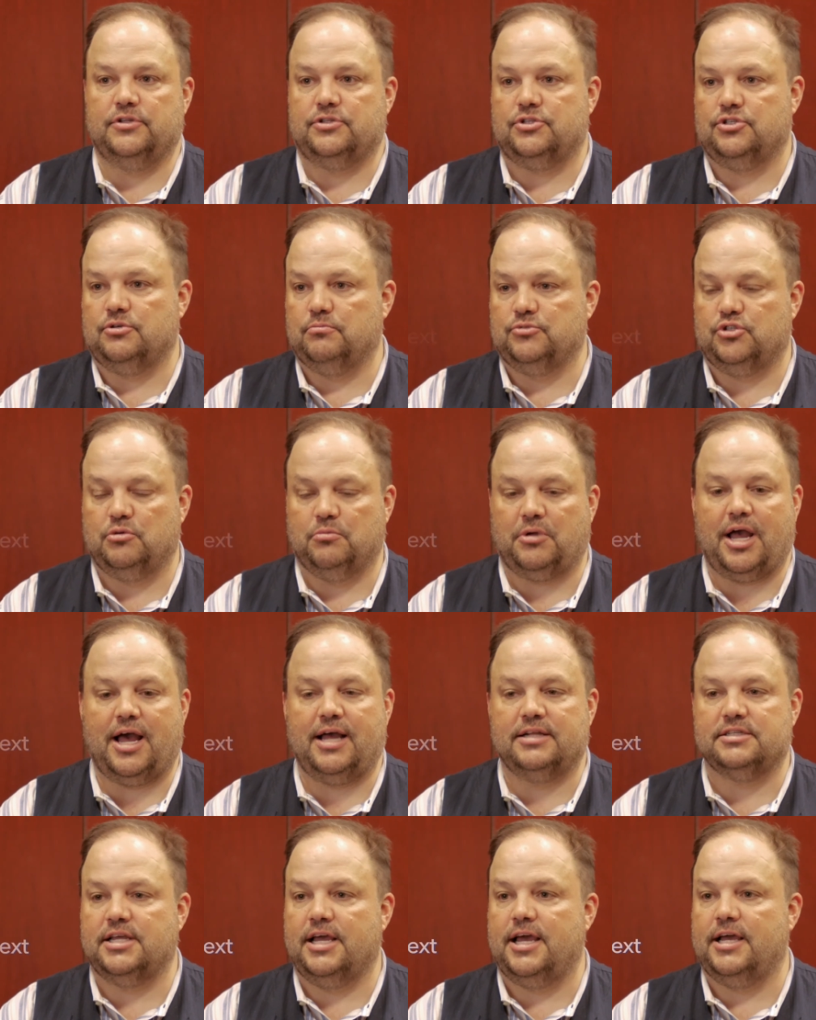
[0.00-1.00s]
it some
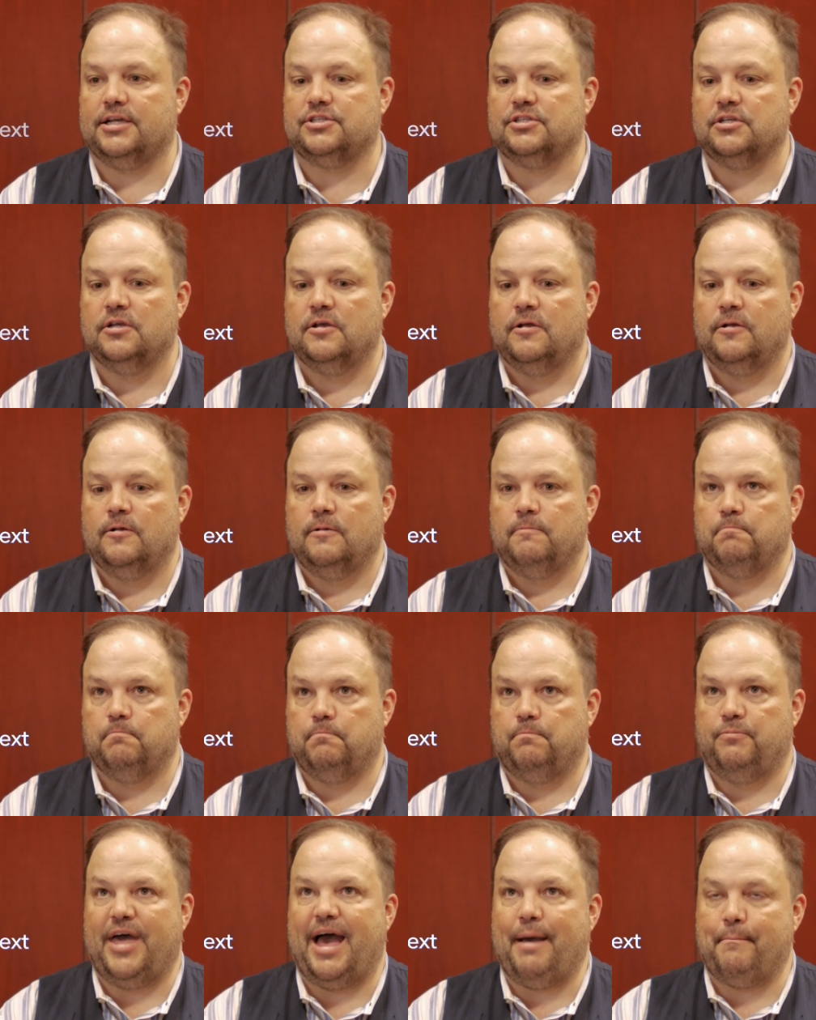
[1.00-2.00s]
context,
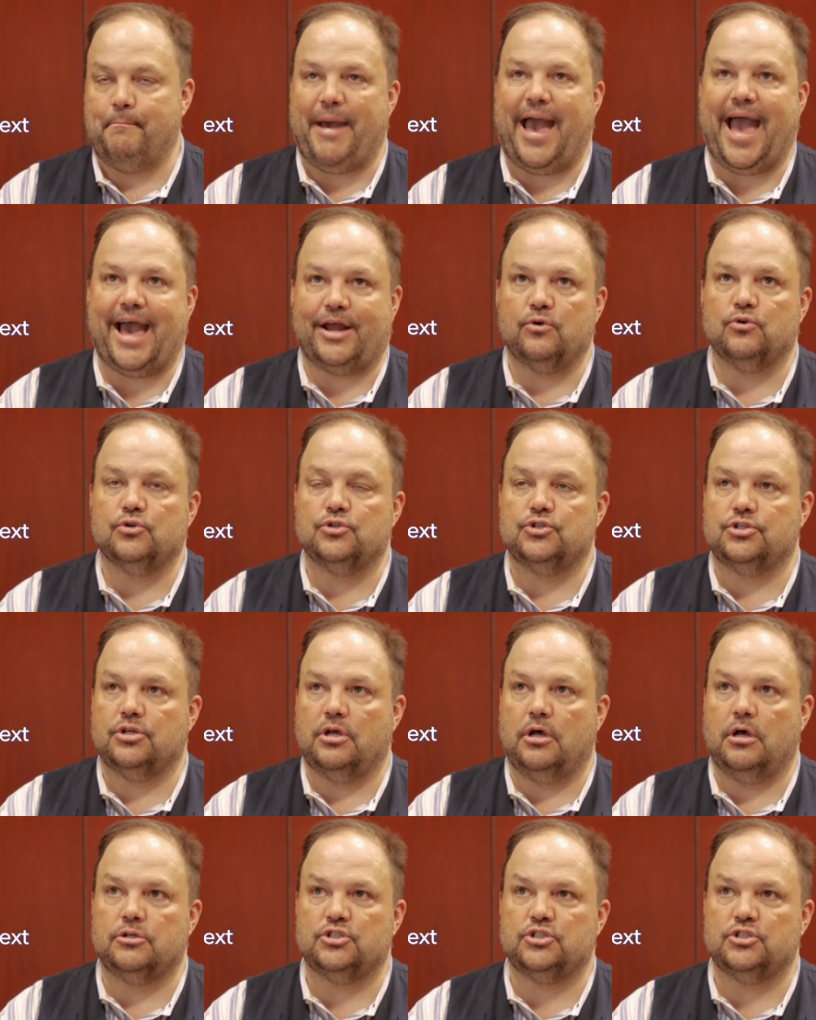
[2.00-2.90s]
that matters.